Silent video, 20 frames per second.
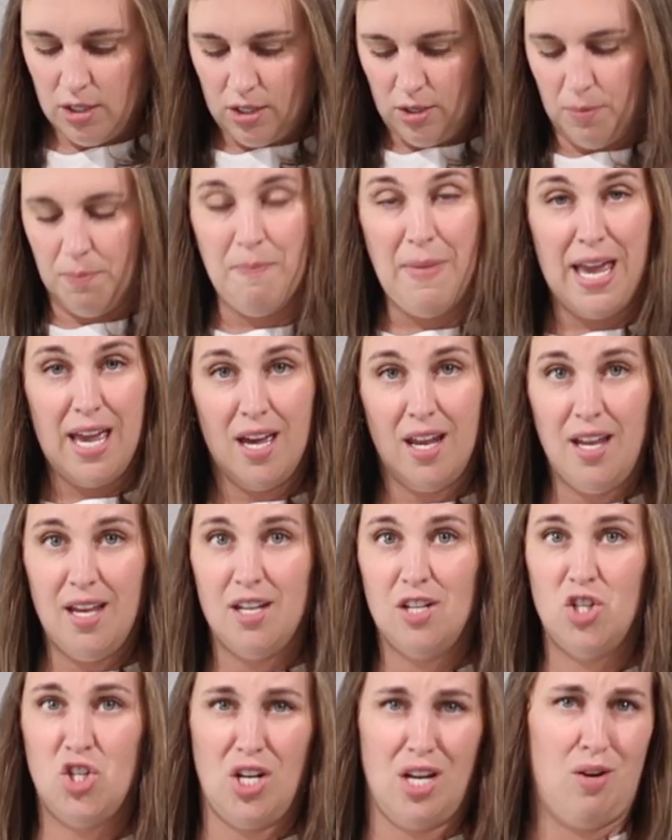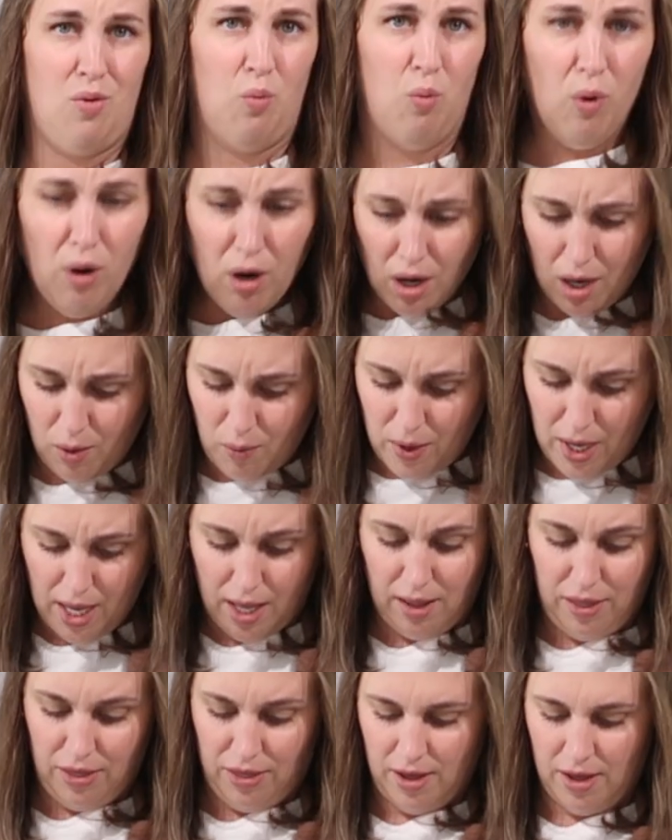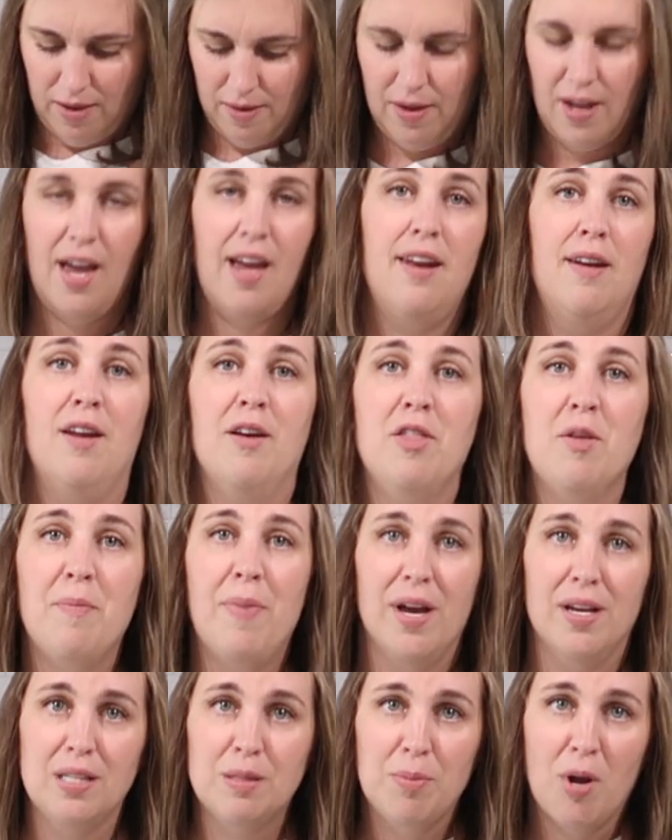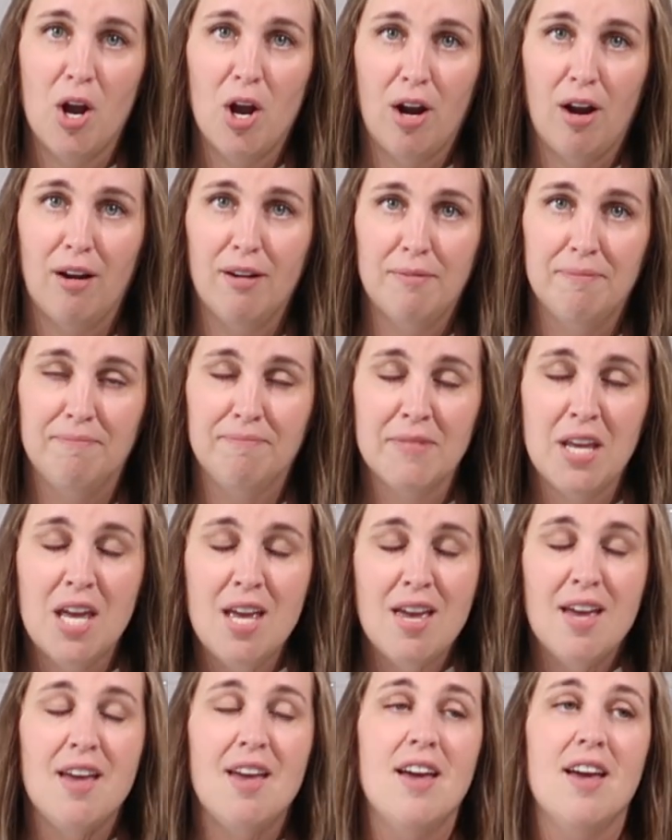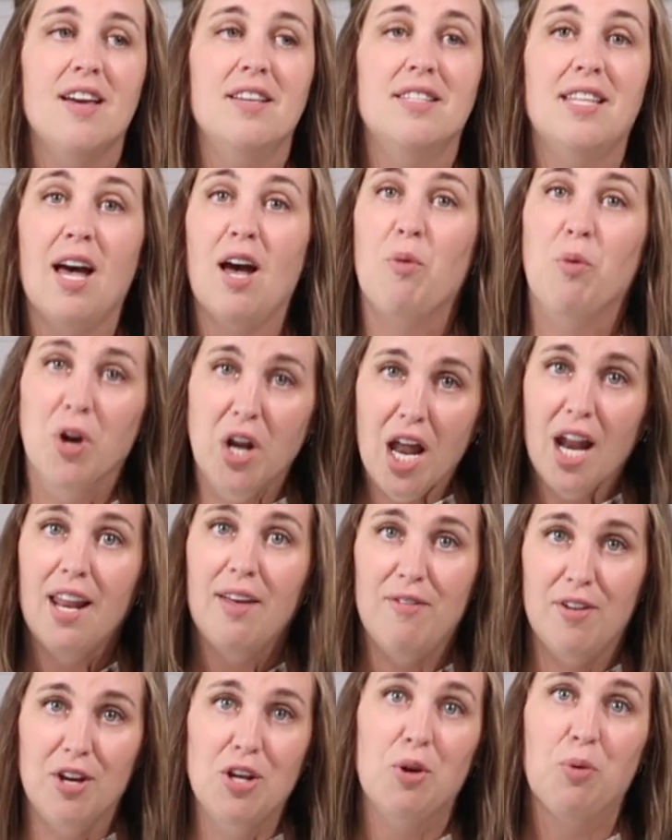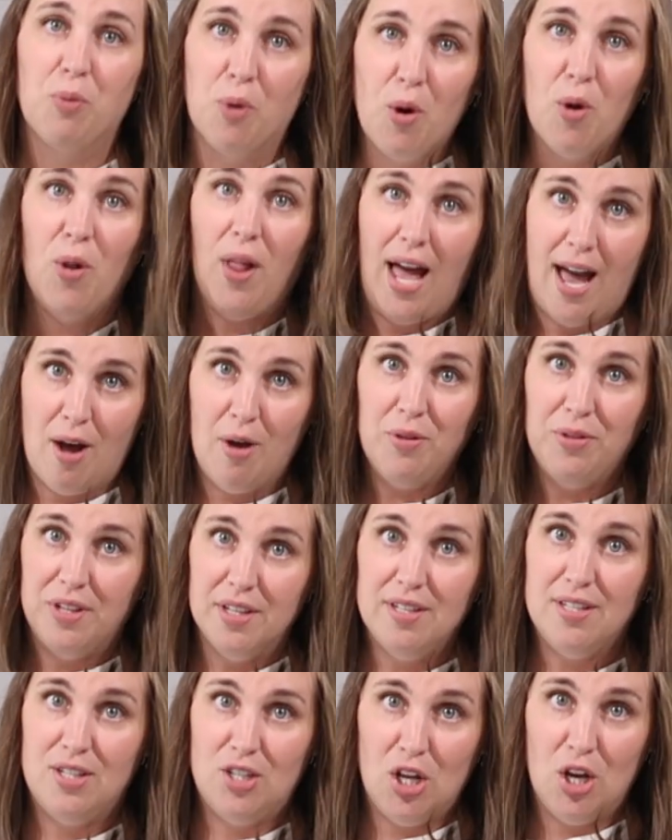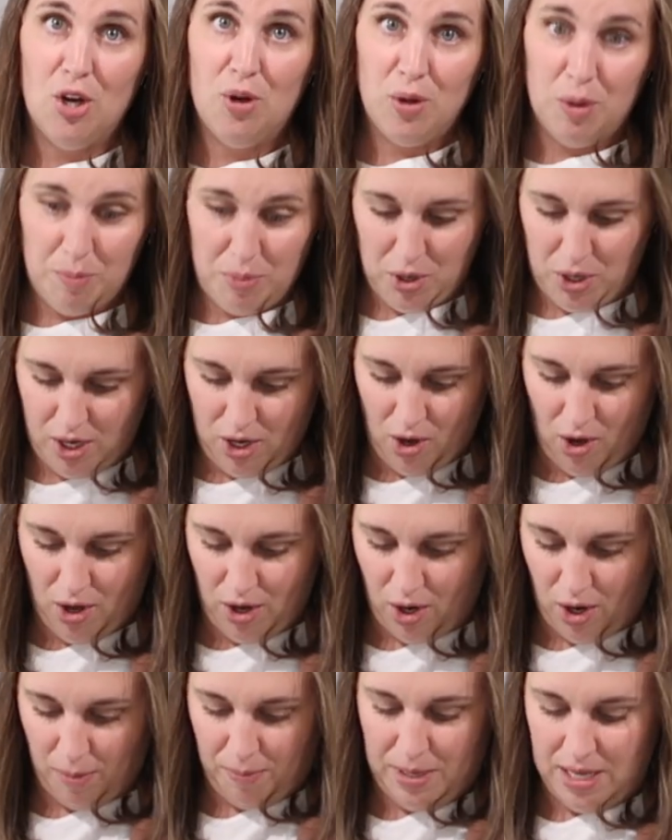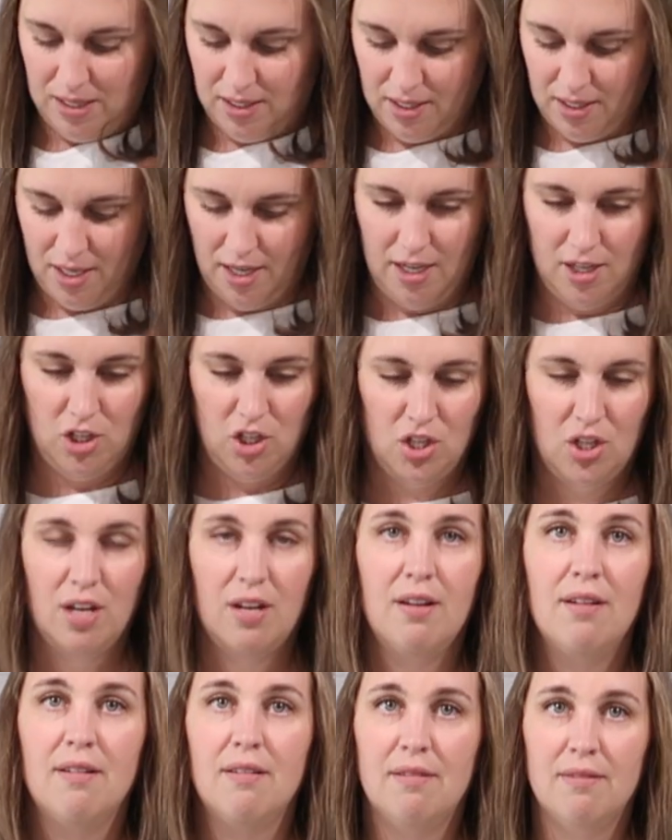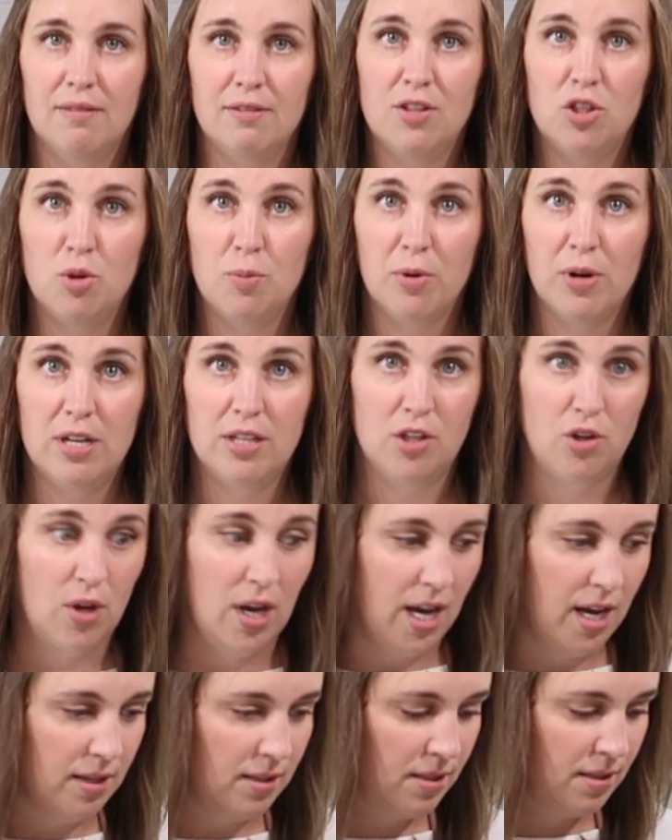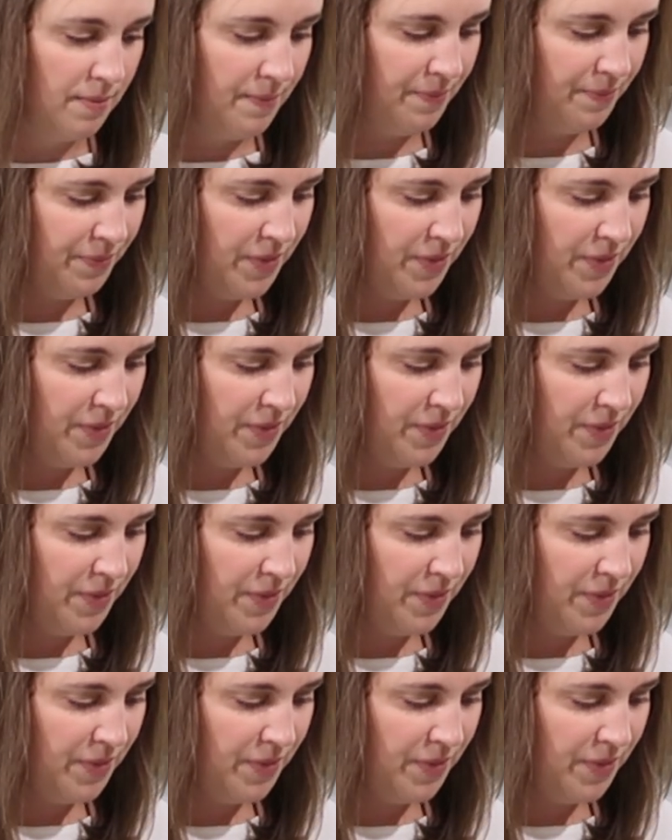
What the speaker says: to manage and work with, and the best part is that we're not even gonna roll out this dough to put it on our pizza dish. Super easy, you guys.